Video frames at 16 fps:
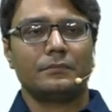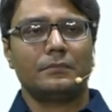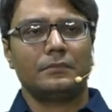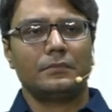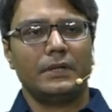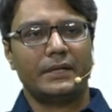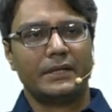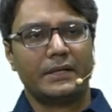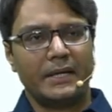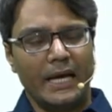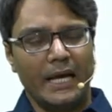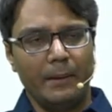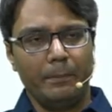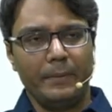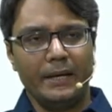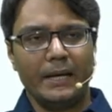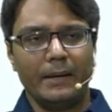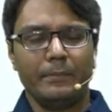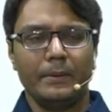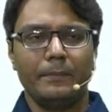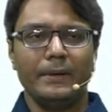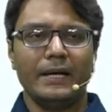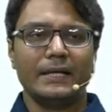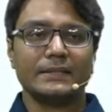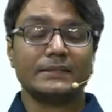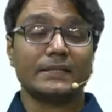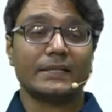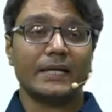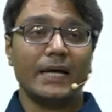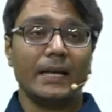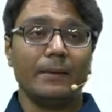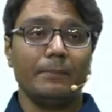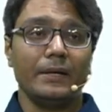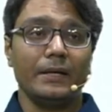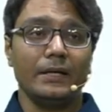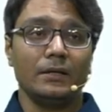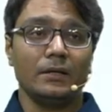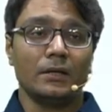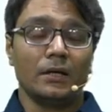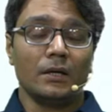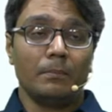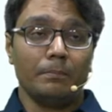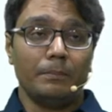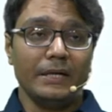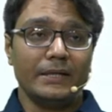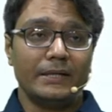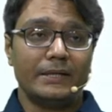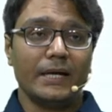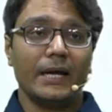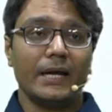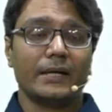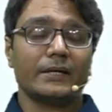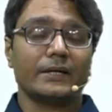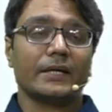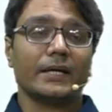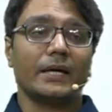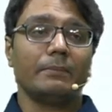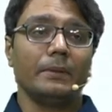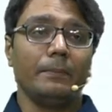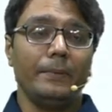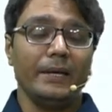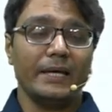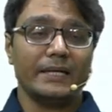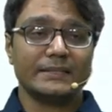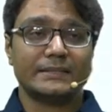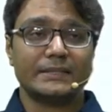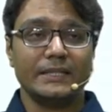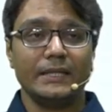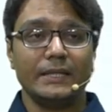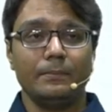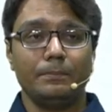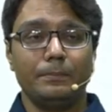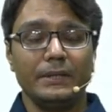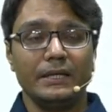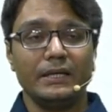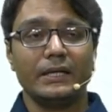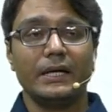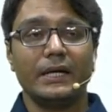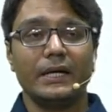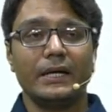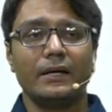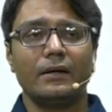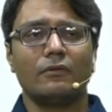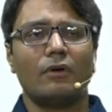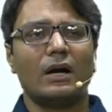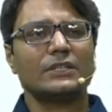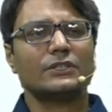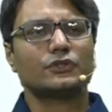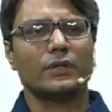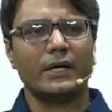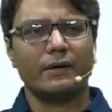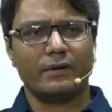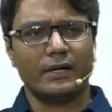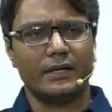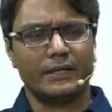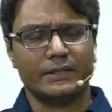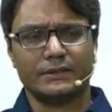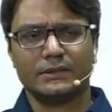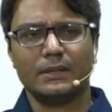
It can be MBBS, it can be B.Tech, it can be BSc, BA, whatsoever it is.